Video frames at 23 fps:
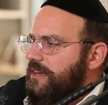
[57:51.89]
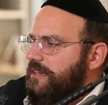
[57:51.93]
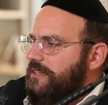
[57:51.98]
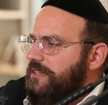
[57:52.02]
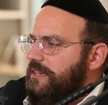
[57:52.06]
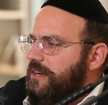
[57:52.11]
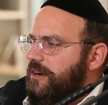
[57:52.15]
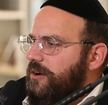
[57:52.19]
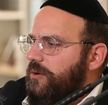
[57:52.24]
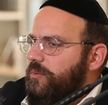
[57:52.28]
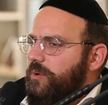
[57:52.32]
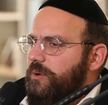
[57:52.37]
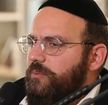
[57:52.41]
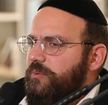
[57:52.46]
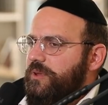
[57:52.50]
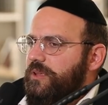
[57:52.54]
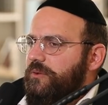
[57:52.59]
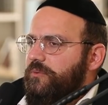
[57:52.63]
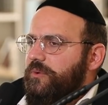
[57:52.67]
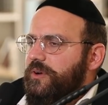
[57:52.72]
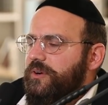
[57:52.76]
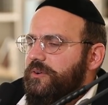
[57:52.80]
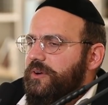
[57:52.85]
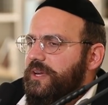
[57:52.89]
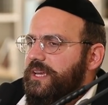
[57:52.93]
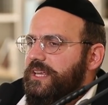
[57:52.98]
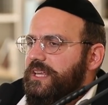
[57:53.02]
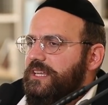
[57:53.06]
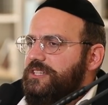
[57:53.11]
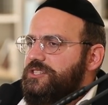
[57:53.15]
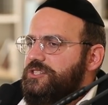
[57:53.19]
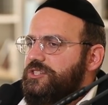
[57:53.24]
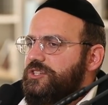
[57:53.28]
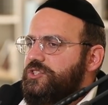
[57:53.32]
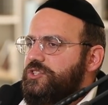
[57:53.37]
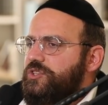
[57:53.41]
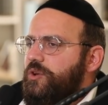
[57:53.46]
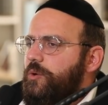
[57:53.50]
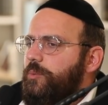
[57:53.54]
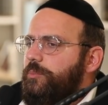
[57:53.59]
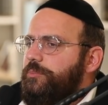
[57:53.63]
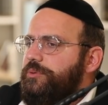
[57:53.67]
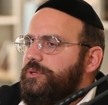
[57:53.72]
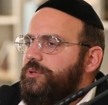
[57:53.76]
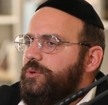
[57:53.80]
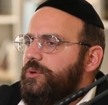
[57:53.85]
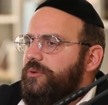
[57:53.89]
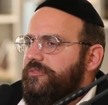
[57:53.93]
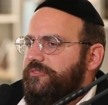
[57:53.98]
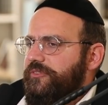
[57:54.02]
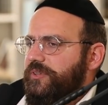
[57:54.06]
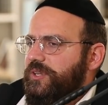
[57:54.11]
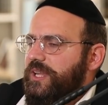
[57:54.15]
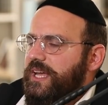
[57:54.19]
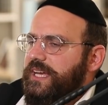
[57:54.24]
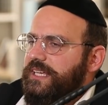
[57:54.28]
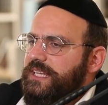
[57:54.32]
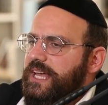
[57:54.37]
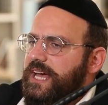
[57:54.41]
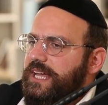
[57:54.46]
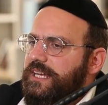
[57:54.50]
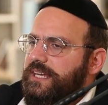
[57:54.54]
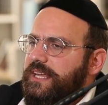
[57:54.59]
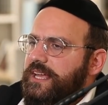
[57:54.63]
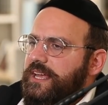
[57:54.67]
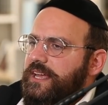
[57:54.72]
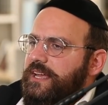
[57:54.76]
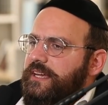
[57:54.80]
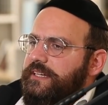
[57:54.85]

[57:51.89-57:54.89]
where it's just so beautiful like that.